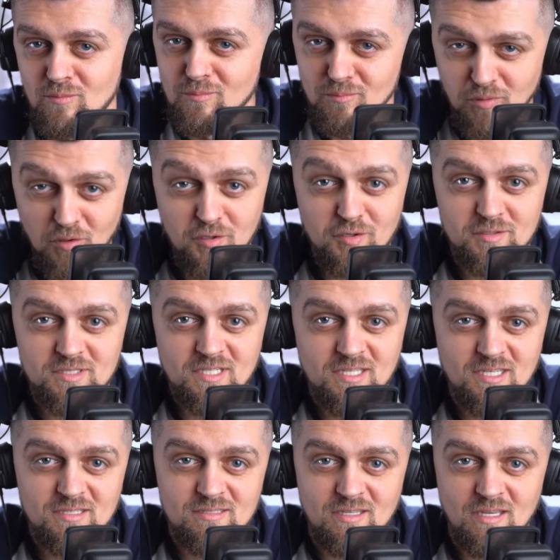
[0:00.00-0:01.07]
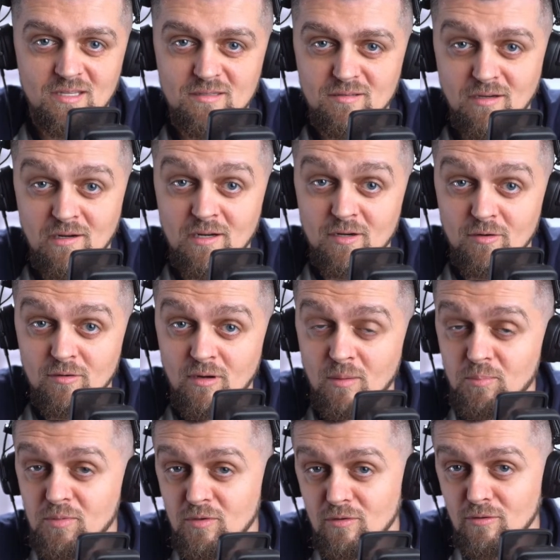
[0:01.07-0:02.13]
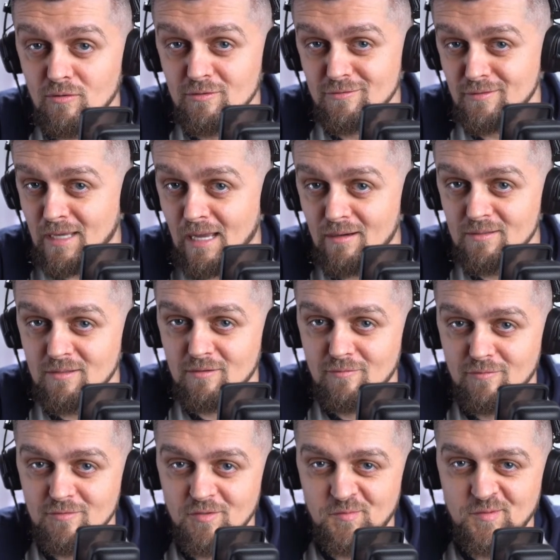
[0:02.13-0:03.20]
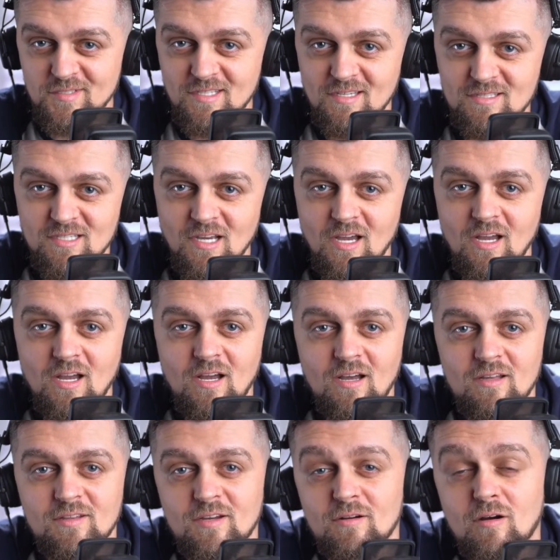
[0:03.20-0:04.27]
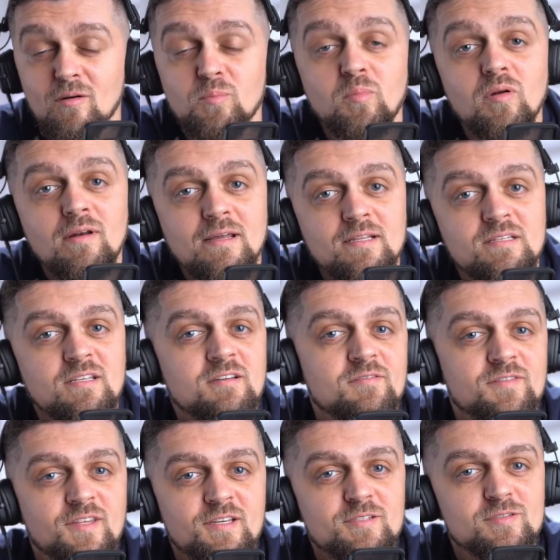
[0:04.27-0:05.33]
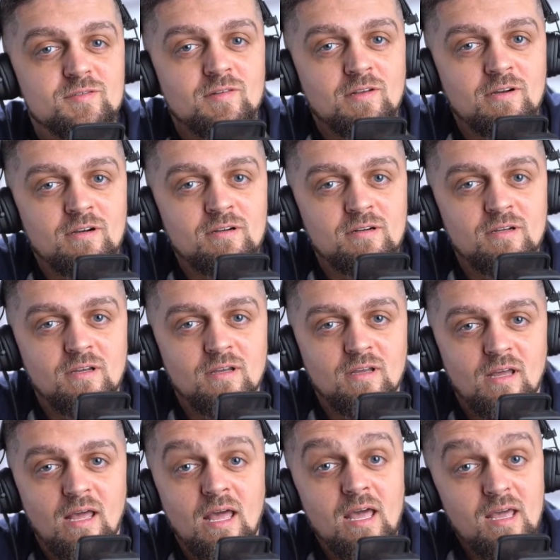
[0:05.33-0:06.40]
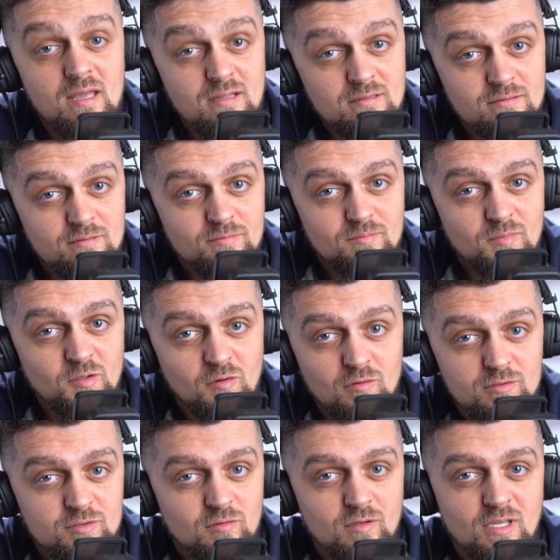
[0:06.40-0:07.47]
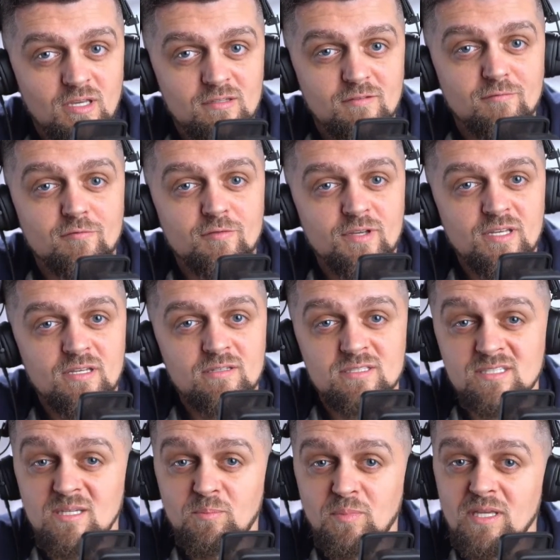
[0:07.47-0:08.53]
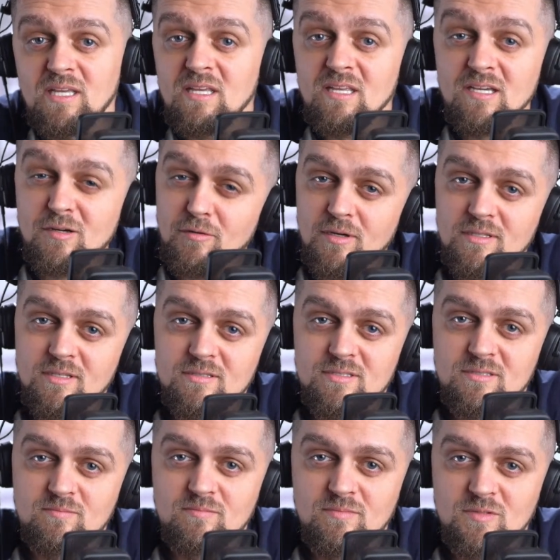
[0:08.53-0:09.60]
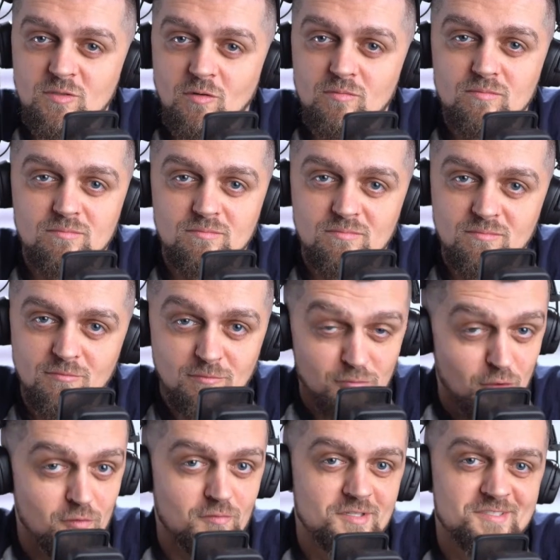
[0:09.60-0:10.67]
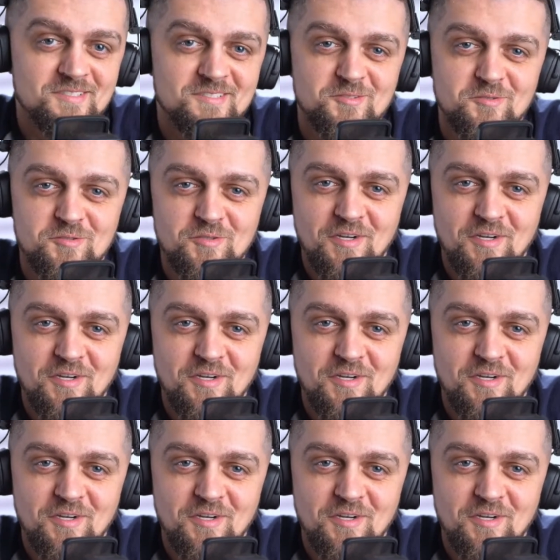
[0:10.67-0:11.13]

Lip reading: book your ticket and clear up your calendar for the 3 days. There are plenty of things to learn, and you also get free CPE credits, so more reasons to join